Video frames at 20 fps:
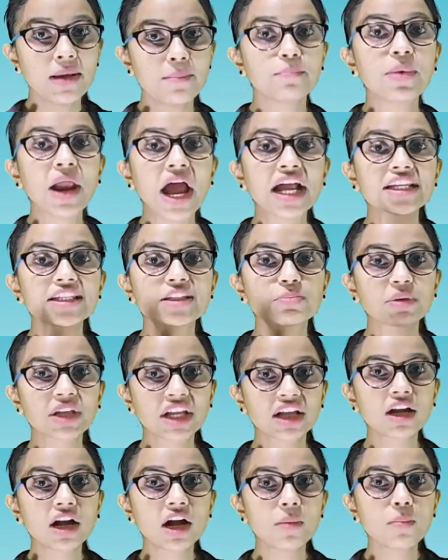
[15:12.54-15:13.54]
Plants
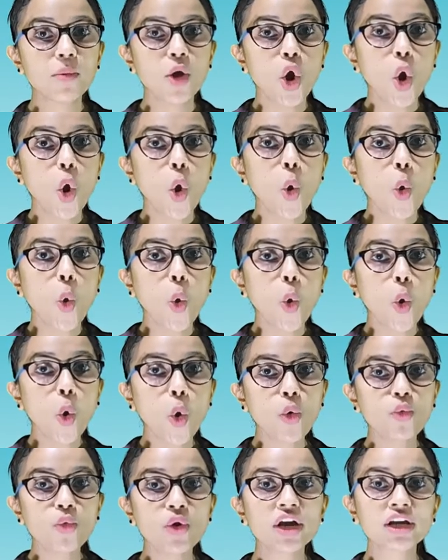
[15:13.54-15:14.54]
become
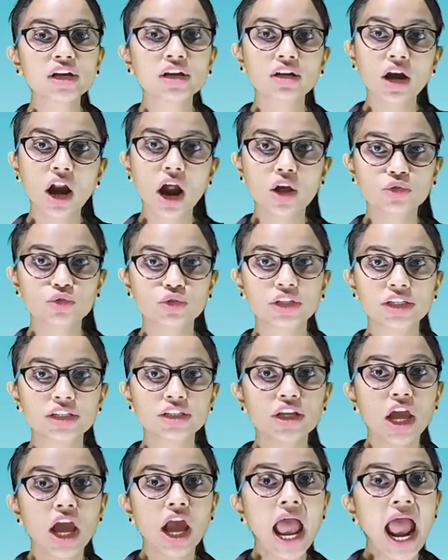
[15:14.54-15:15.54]
overcrowded